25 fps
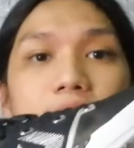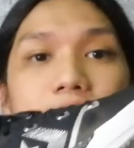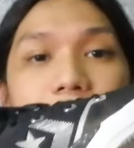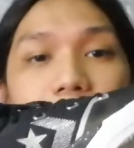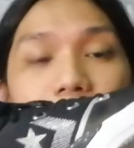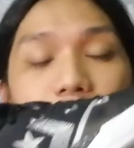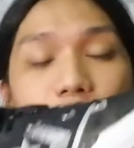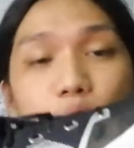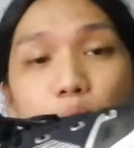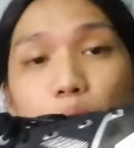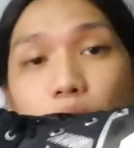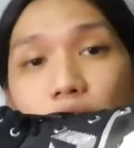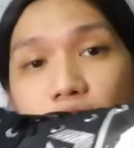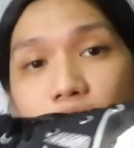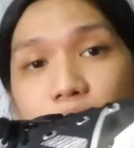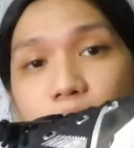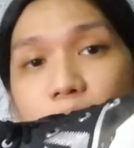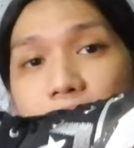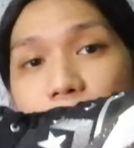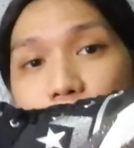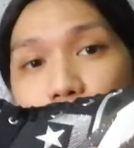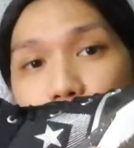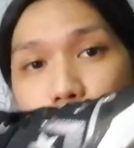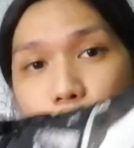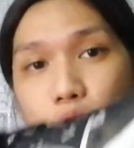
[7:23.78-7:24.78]
It is one of
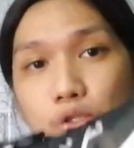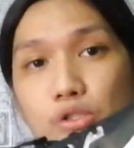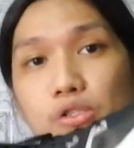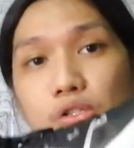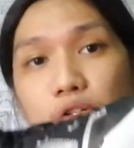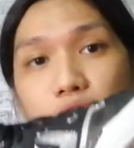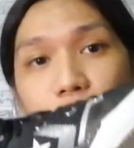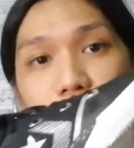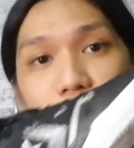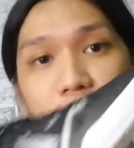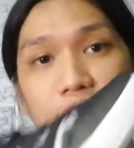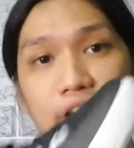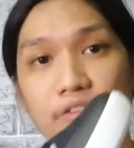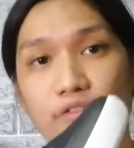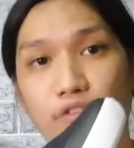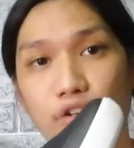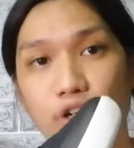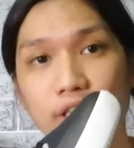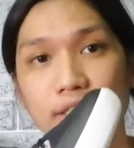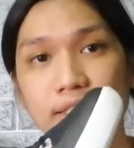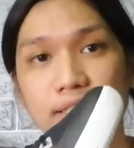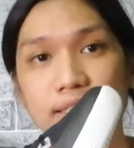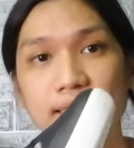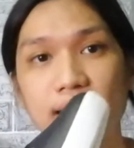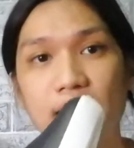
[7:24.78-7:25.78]
my personal
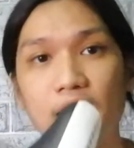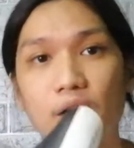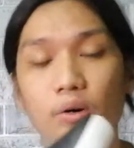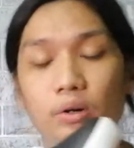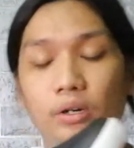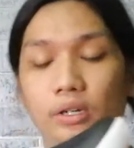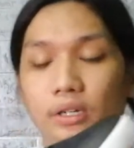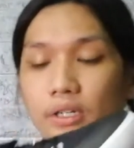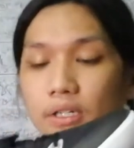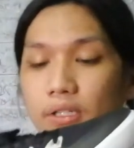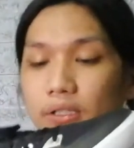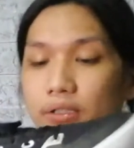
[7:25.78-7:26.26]
favorites now.